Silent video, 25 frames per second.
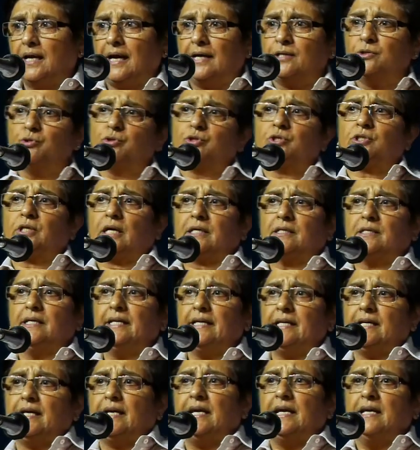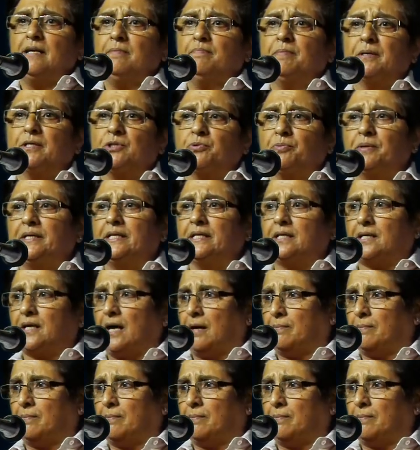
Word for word: and you suddenly in between